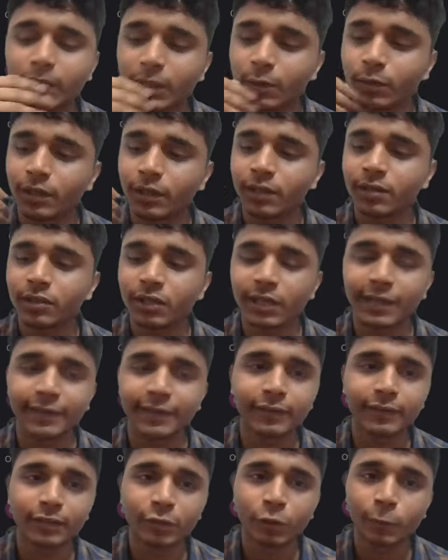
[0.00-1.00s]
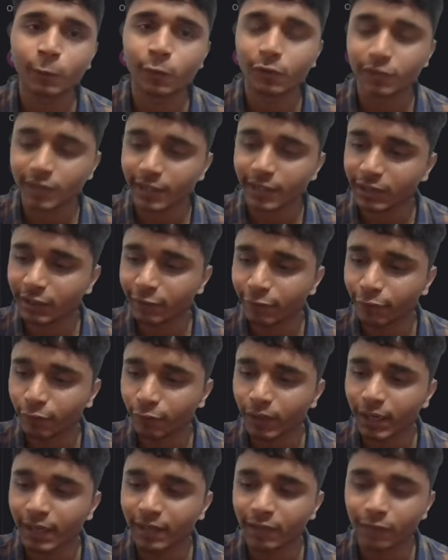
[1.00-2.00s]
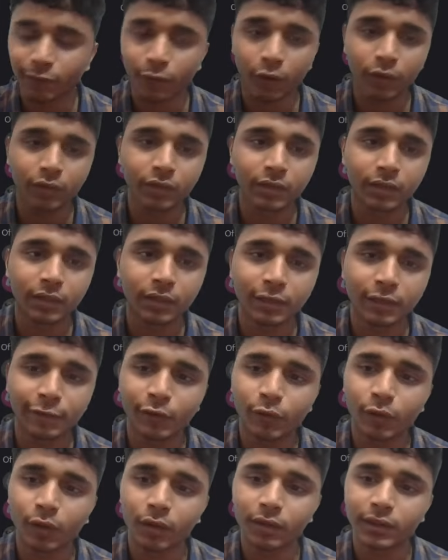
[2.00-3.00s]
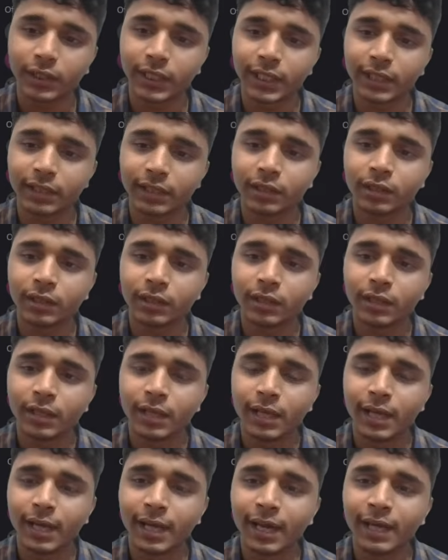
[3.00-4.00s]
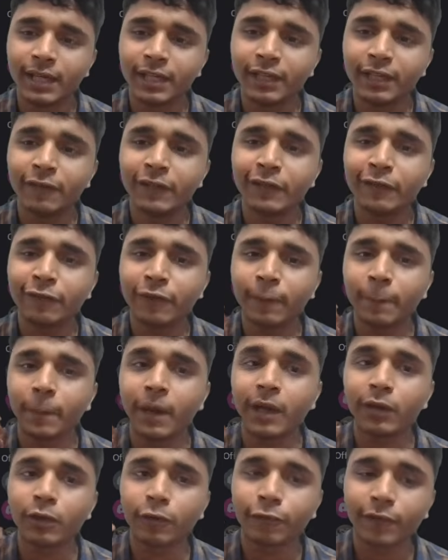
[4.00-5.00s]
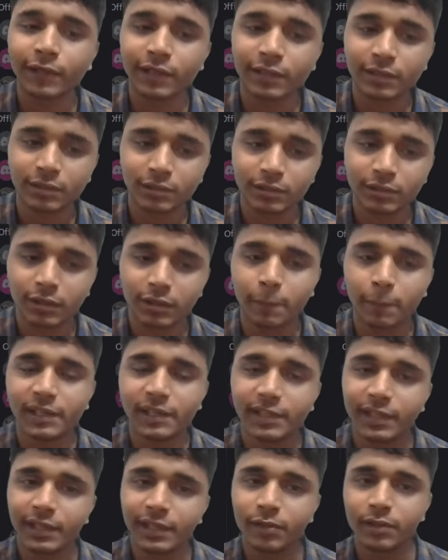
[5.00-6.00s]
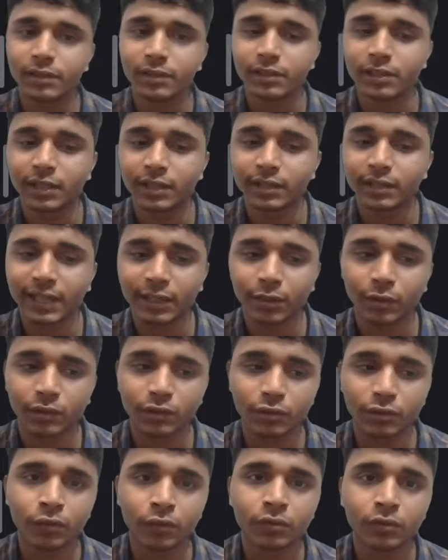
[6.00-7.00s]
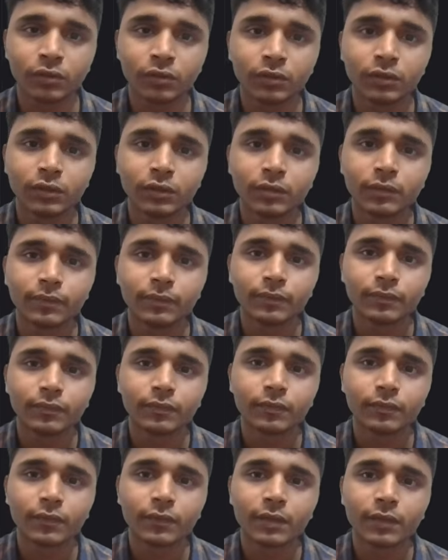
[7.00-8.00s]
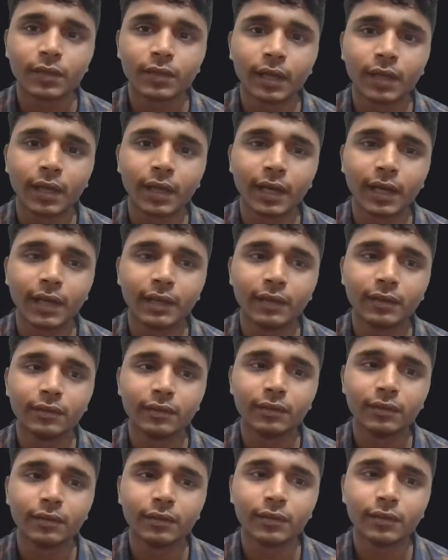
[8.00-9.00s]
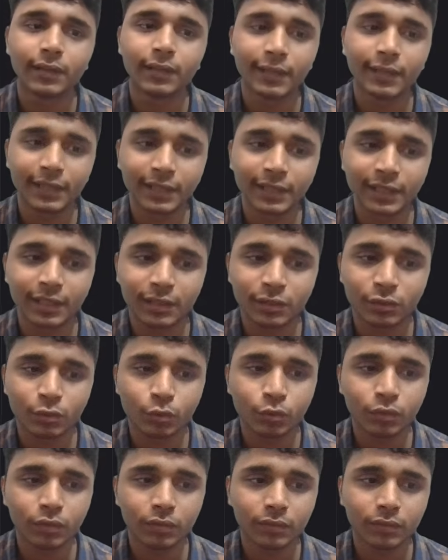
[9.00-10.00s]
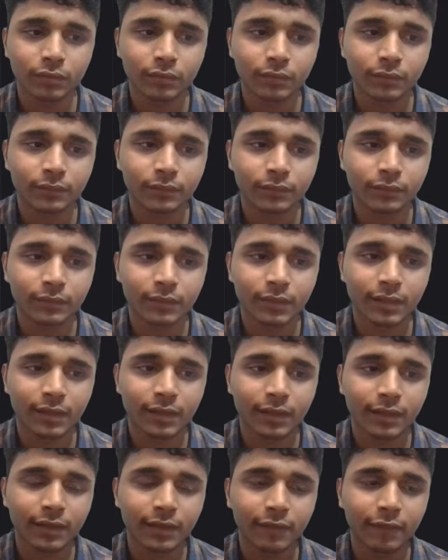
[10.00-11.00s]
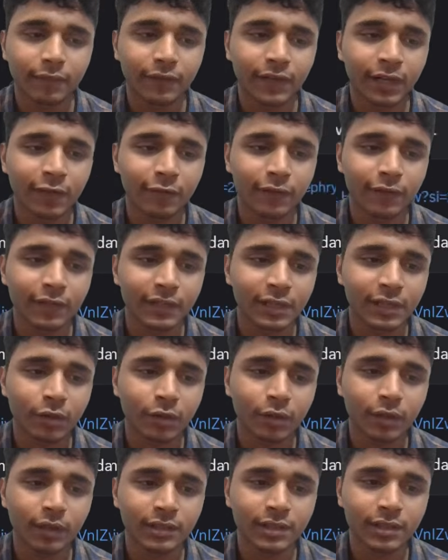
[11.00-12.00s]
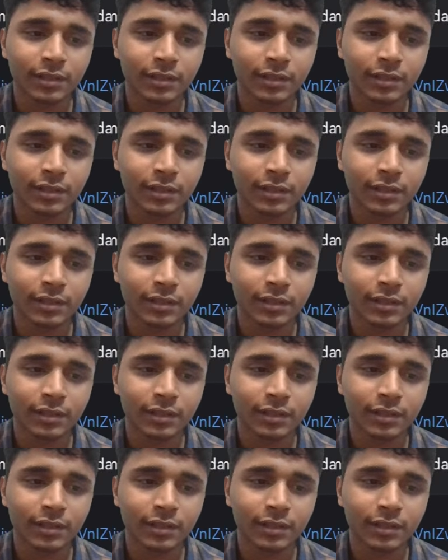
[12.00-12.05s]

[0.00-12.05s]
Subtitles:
you can share your project if you like want a review on that. And even if a part of it is completed, you can share that also. And yeah, soon we are working on a